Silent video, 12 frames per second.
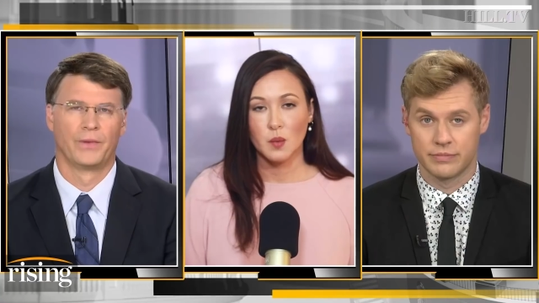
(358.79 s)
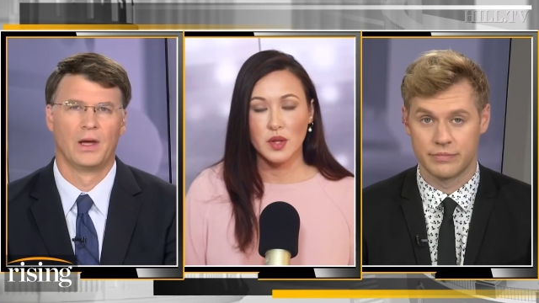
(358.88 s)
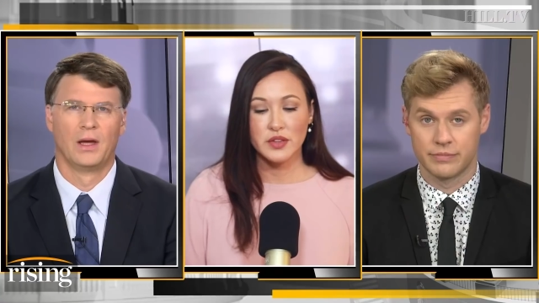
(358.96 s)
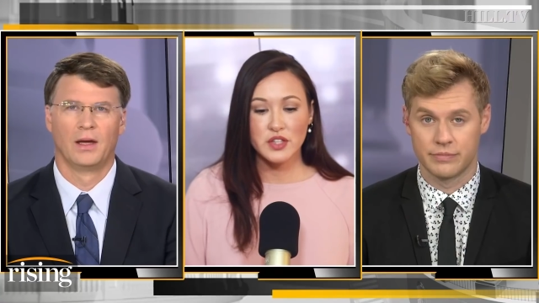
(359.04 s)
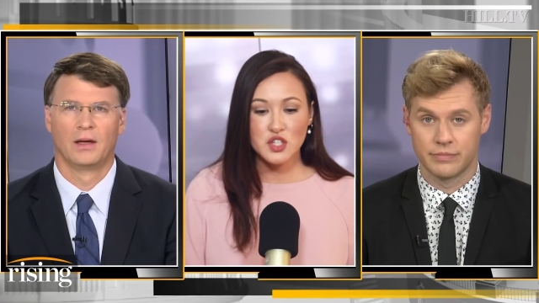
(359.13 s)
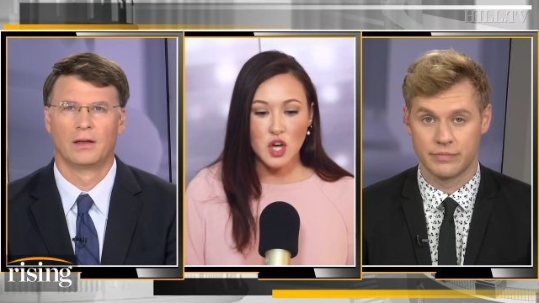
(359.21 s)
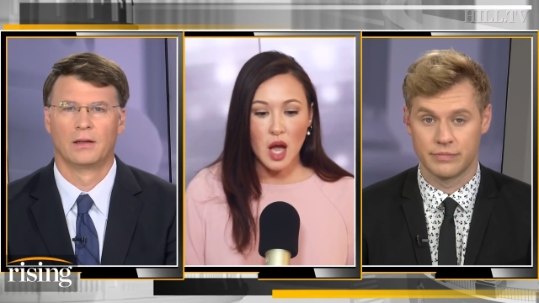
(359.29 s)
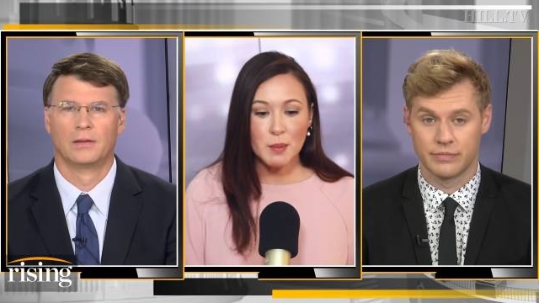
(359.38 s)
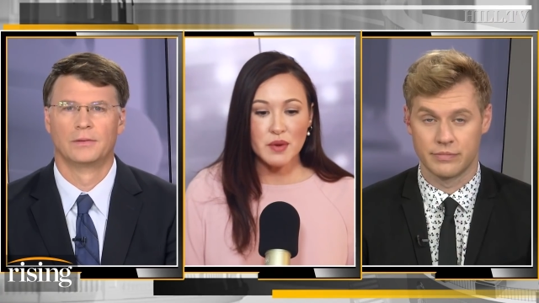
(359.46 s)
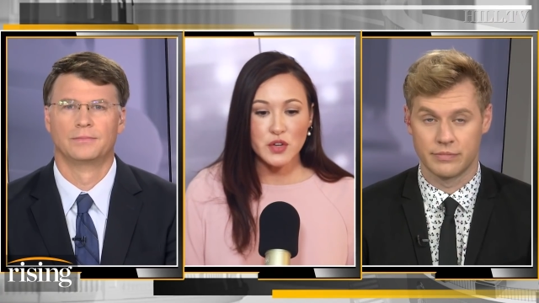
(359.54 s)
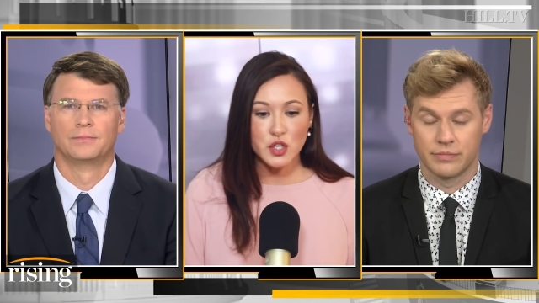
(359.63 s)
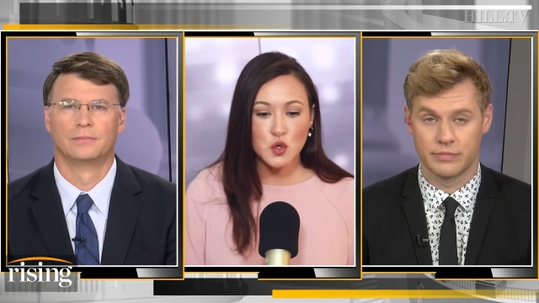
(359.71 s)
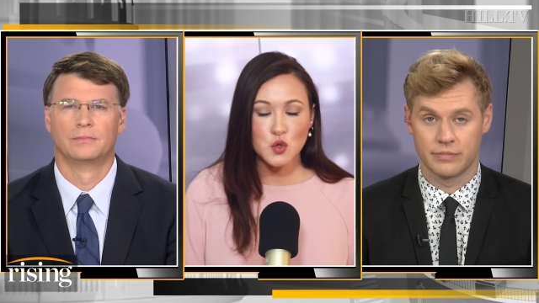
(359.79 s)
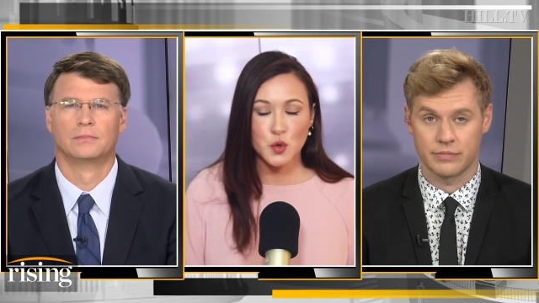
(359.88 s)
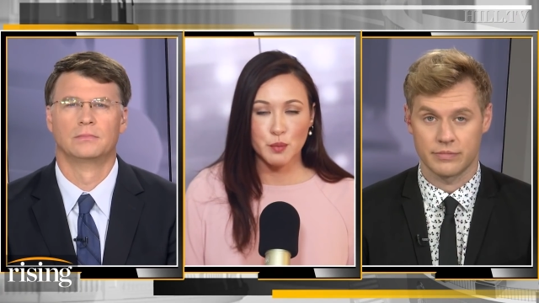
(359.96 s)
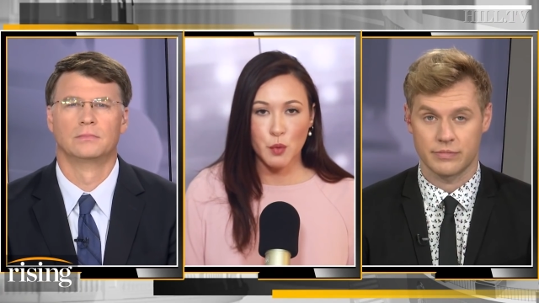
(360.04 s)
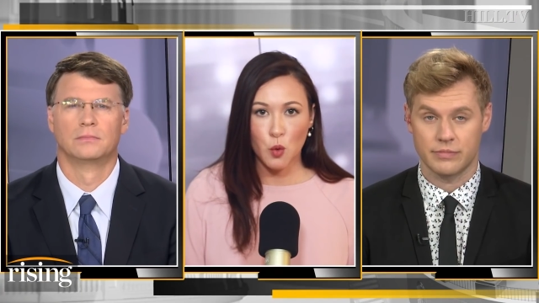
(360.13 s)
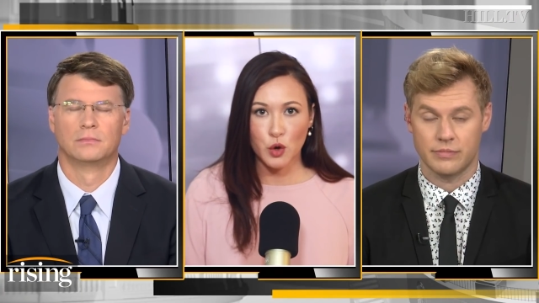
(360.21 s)
Speaker 1: Well, and the job of a news
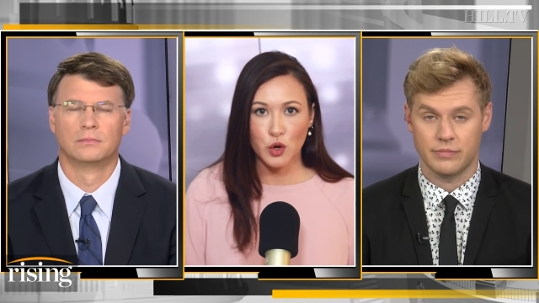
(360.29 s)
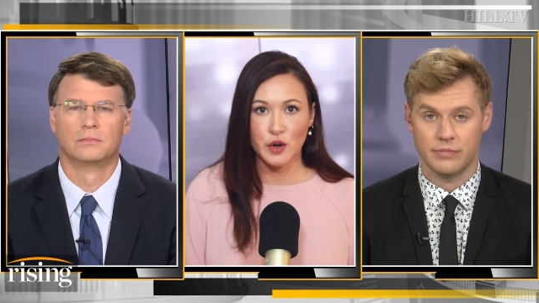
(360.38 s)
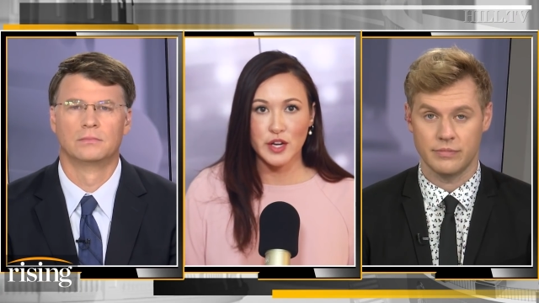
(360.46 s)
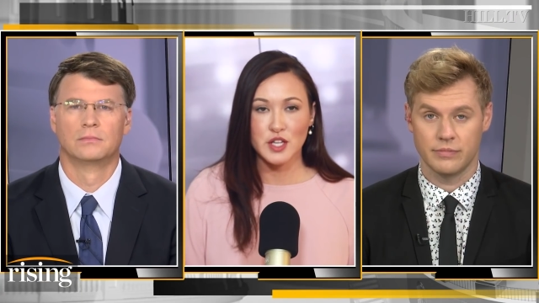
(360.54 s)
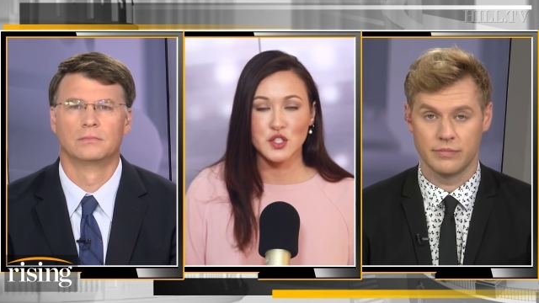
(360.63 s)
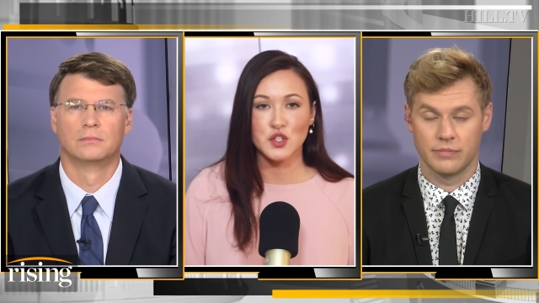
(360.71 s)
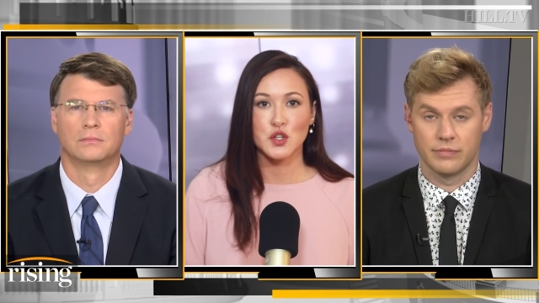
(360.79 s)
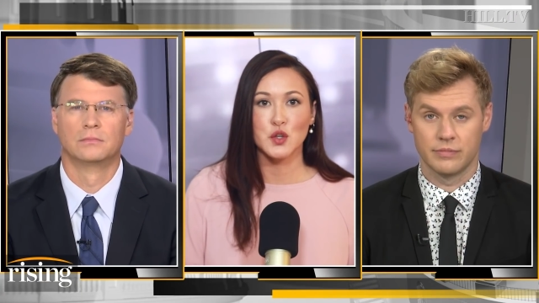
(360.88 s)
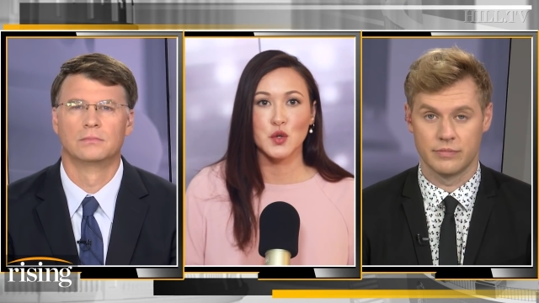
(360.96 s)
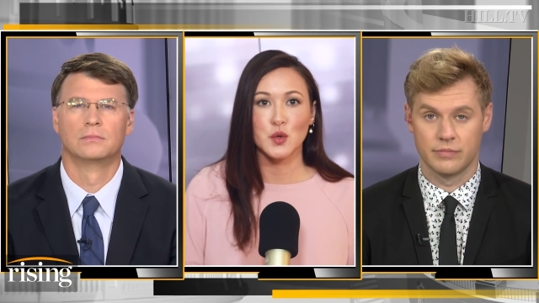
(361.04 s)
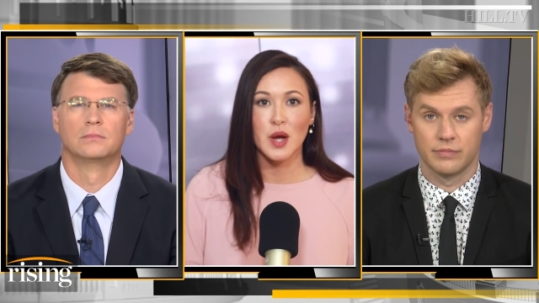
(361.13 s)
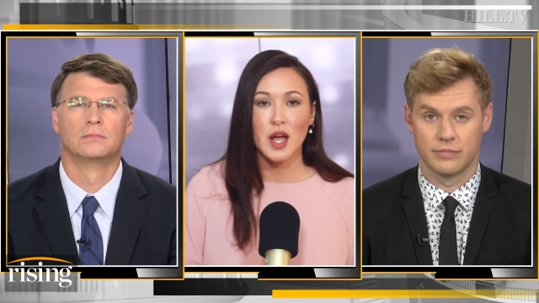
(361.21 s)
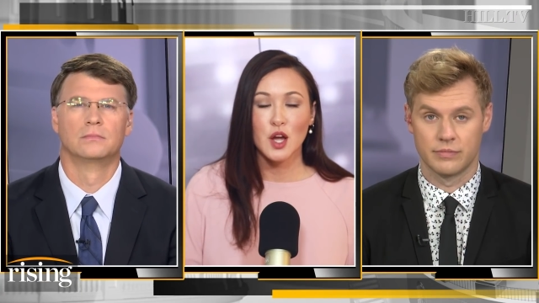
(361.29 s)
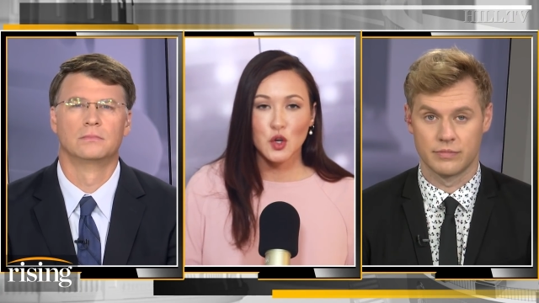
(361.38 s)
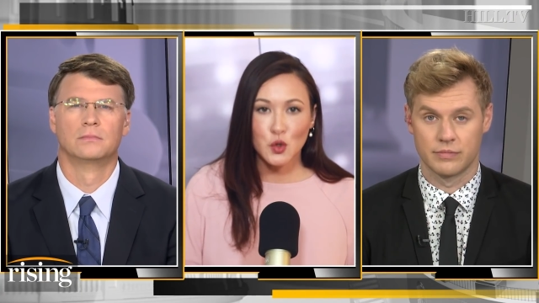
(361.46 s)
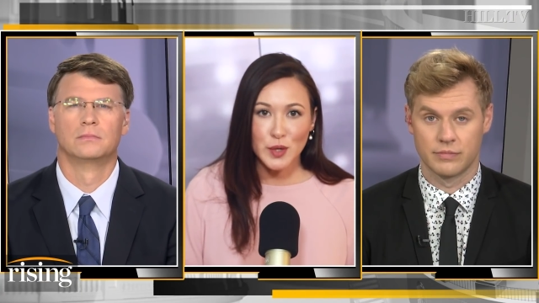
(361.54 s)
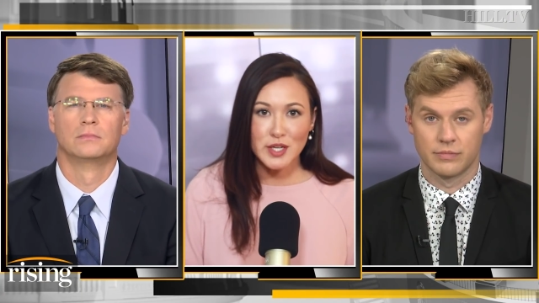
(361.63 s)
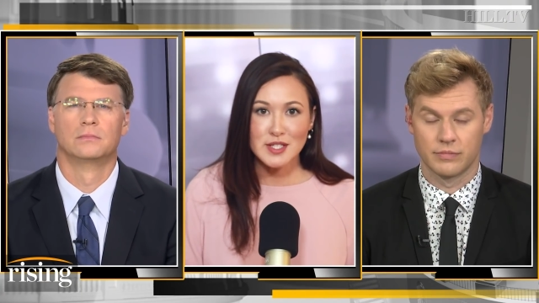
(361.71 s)
reporter is to
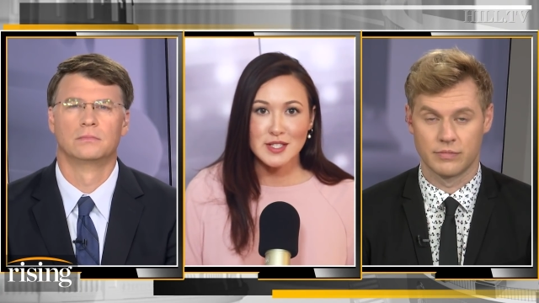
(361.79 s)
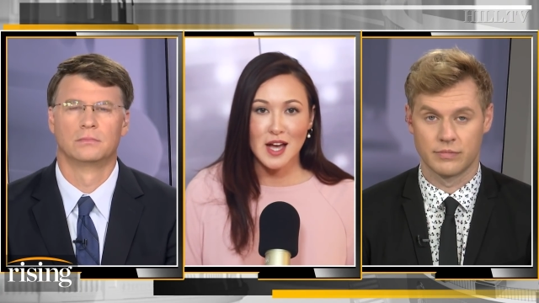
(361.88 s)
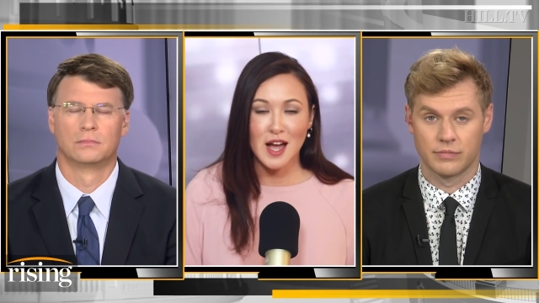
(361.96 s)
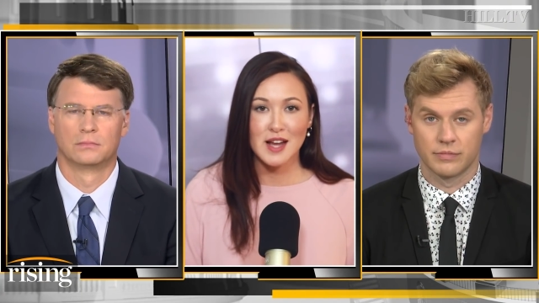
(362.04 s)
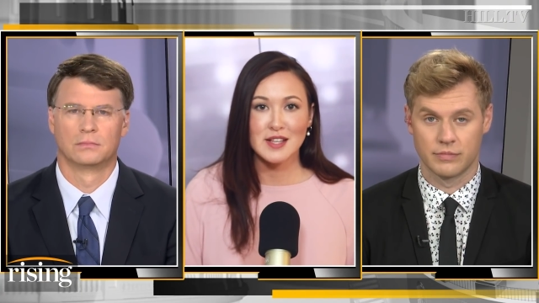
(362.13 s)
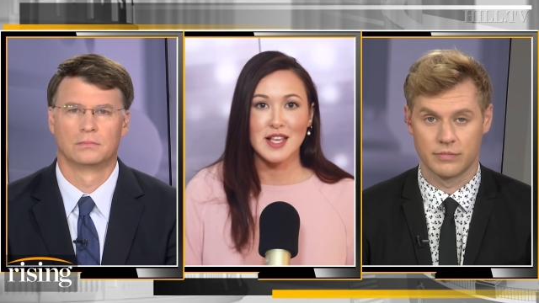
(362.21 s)
criticize